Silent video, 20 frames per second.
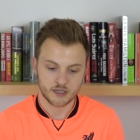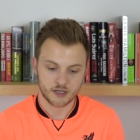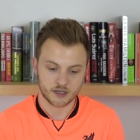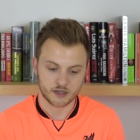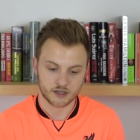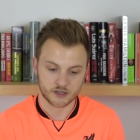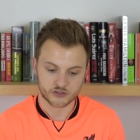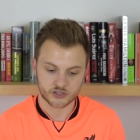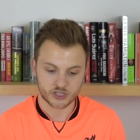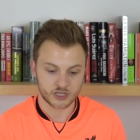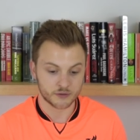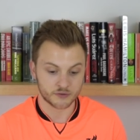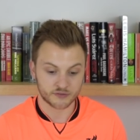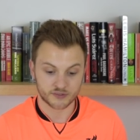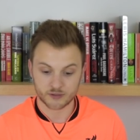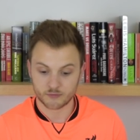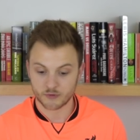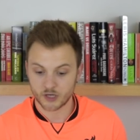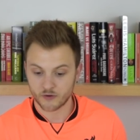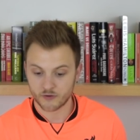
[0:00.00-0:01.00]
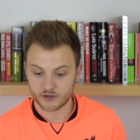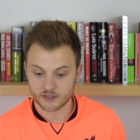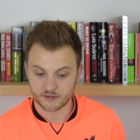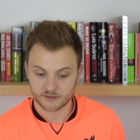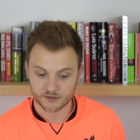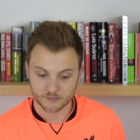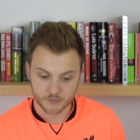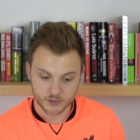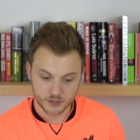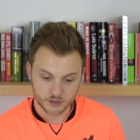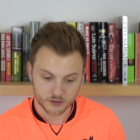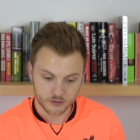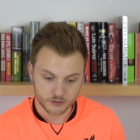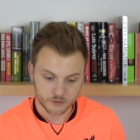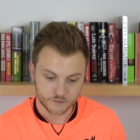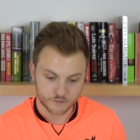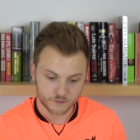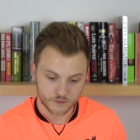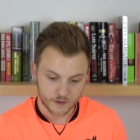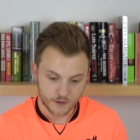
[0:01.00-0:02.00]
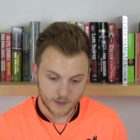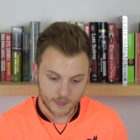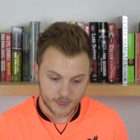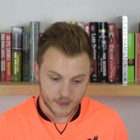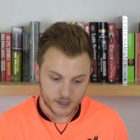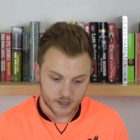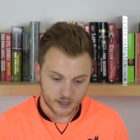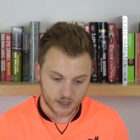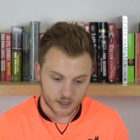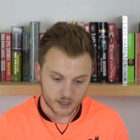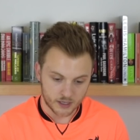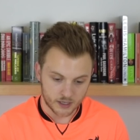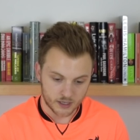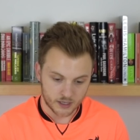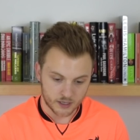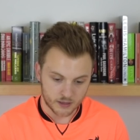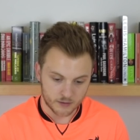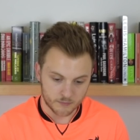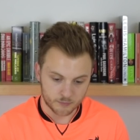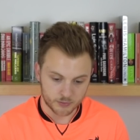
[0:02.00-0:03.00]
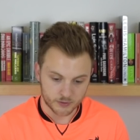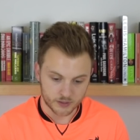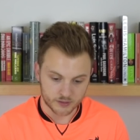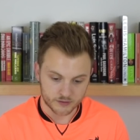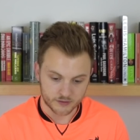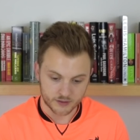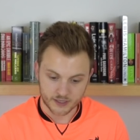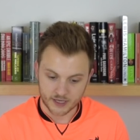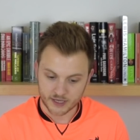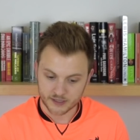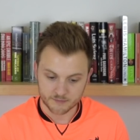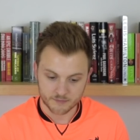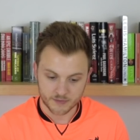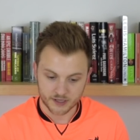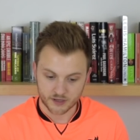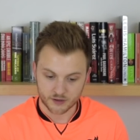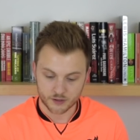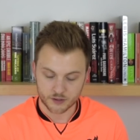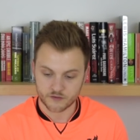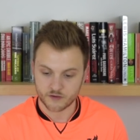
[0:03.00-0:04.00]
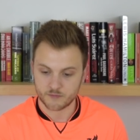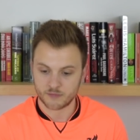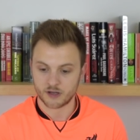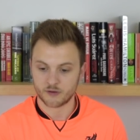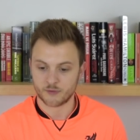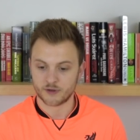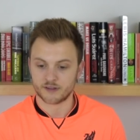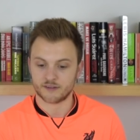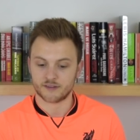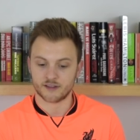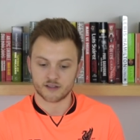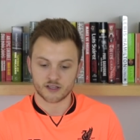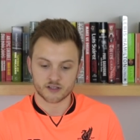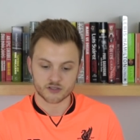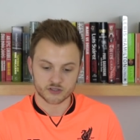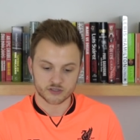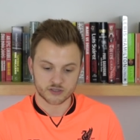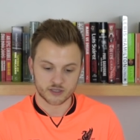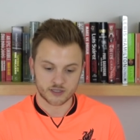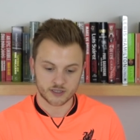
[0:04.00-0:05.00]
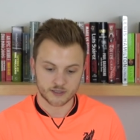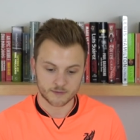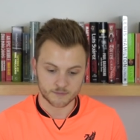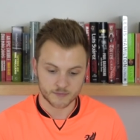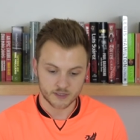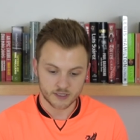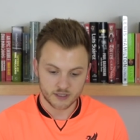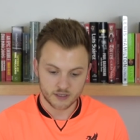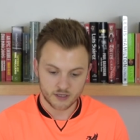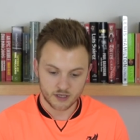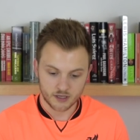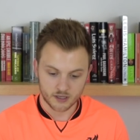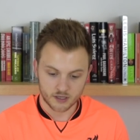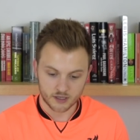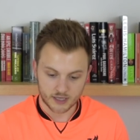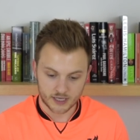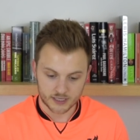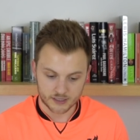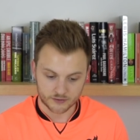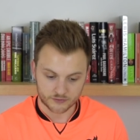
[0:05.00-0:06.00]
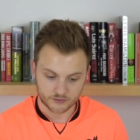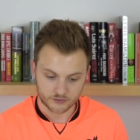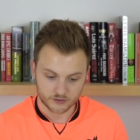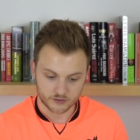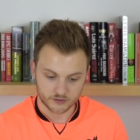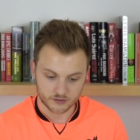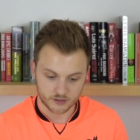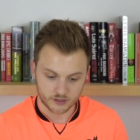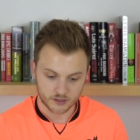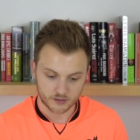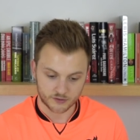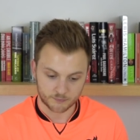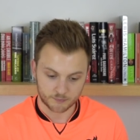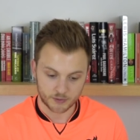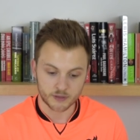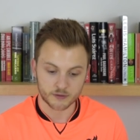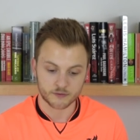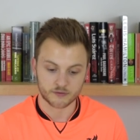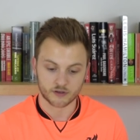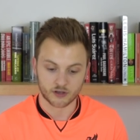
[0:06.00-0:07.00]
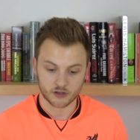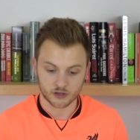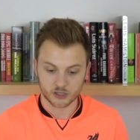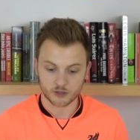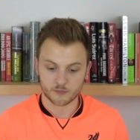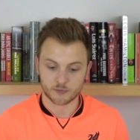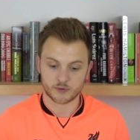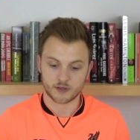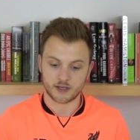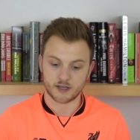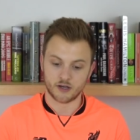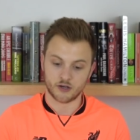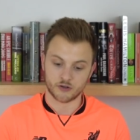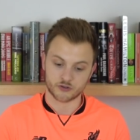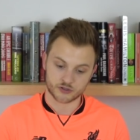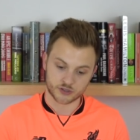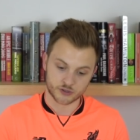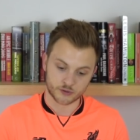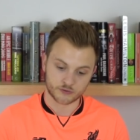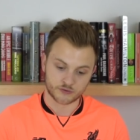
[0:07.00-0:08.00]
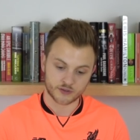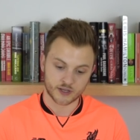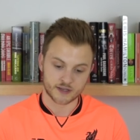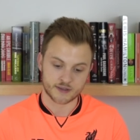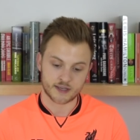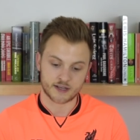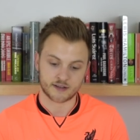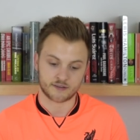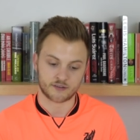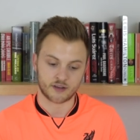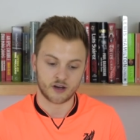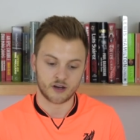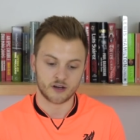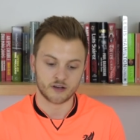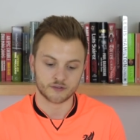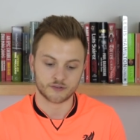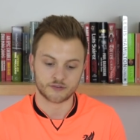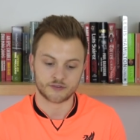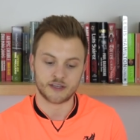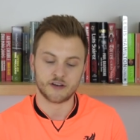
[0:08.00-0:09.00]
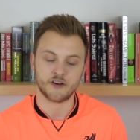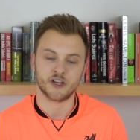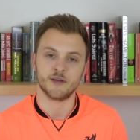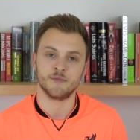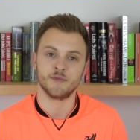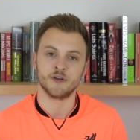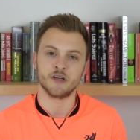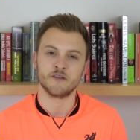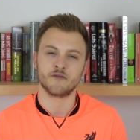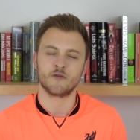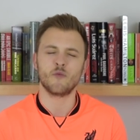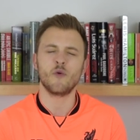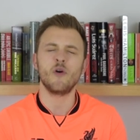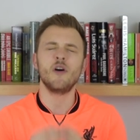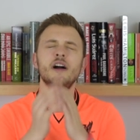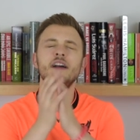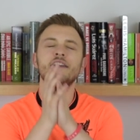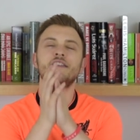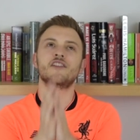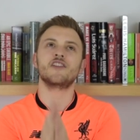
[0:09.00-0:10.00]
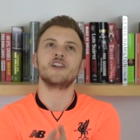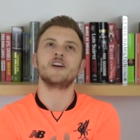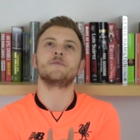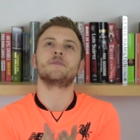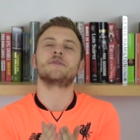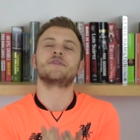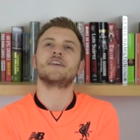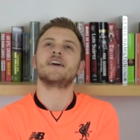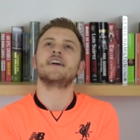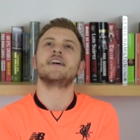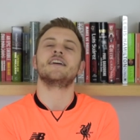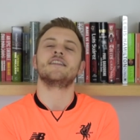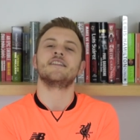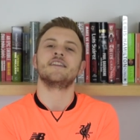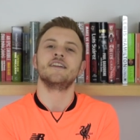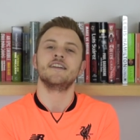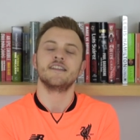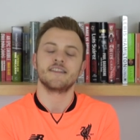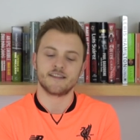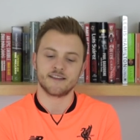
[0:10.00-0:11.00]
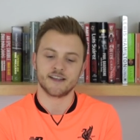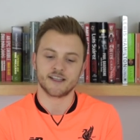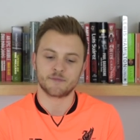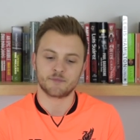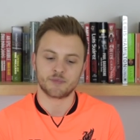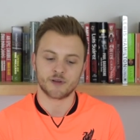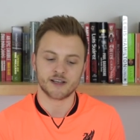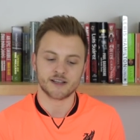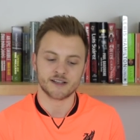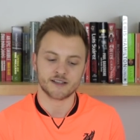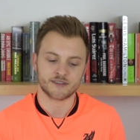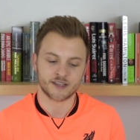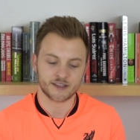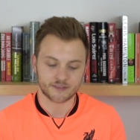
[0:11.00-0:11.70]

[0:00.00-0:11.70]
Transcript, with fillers: Uh, Chelsea were ready to move, uh, but they hadn't made an offer by Wednesday lunchtime. Uh, Alisson spoke to Klopp on Tuesday and had his heart set on a move. What is Klopp saying to these players?